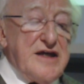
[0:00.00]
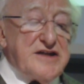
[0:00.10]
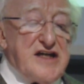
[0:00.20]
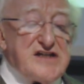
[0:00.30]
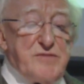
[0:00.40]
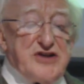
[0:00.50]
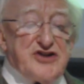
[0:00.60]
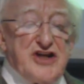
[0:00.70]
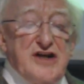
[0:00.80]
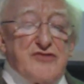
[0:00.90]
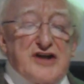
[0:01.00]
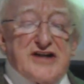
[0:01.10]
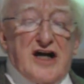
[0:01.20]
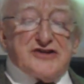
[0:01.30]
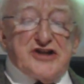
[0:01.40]
Casement
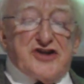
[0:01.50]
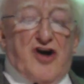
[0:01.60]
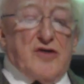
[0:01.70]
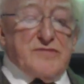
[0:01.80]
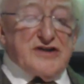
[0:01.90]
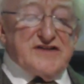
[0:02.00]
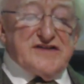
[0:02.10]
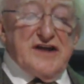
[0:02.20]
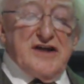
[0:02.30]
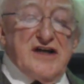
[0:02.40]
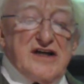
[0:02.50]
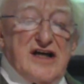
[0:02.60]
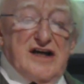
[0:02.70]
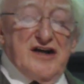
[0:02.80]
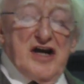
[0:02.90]
regarded commerce
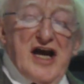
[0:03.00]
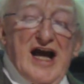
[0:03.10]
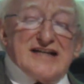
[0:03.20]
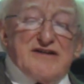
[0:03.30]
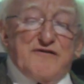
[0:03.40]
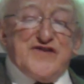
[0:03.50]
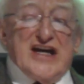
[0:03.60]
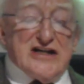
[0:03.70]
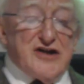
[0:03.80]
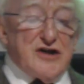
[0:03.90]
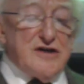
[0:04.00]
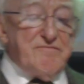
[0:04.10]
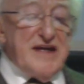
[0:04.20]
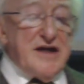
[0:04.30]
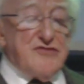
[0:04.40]
as a failure
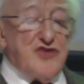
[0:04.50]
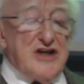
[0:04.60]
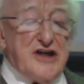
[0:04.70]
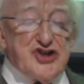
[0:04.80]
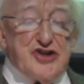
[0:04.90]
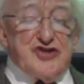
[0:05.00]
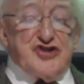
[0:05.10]
in relation